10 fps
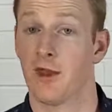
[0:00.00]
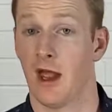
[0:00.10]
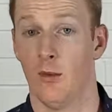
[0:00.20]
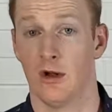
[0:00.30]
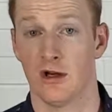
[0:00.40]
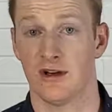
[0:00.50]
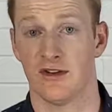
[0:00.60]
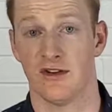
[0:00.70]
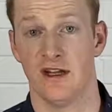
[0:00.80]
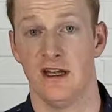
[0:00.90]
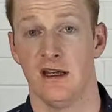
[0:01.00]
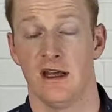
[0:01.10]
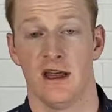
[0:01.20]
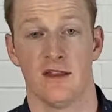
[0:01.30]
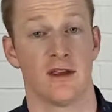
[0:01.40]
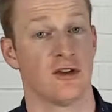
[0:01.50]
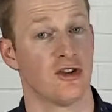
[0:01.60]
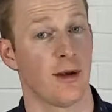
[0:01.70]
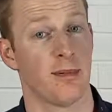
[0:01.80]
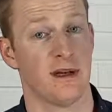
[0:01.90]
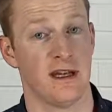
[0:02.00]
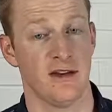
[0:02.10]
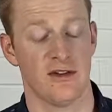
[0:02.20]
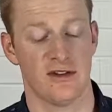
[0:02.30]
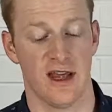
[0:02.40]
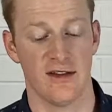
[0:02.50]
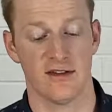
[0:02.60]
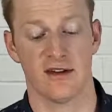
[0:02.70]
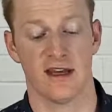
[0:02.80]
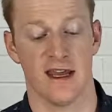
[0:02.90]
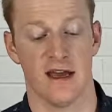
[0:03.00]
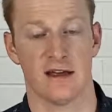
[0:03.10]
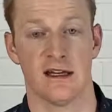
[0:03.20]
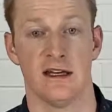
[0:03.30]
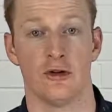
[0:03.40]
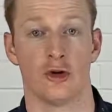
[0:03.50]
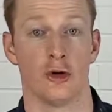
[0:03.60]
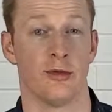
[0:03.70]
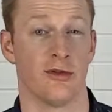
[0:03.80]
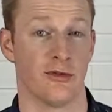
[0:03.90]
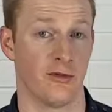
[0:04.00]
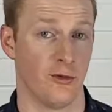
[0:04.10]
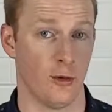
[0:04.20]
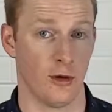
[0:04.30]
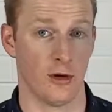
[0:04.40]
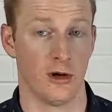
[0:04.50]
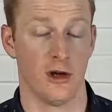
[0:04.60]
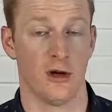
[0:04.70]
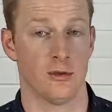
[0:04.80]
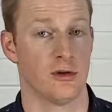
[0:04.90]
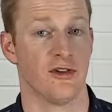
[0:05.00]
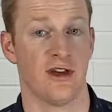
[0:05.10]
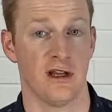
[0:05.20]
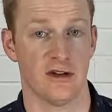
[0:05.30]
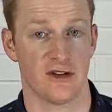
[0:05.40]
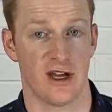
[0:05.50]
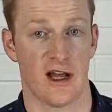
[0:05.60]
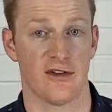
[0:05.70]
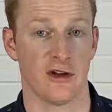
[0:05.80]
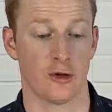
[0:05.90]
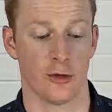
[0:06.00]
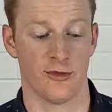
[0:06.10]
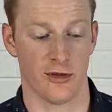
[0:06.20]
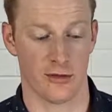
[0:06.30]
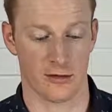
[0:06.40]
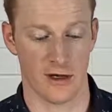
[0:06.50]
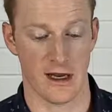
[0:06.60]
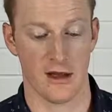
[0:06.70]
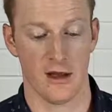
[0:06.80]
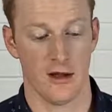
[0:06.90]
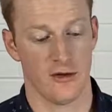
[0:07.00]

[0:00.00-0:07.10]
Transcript: And we're going to see that Japanese tends to count in groups of 4, whereas English counts in groups of 3.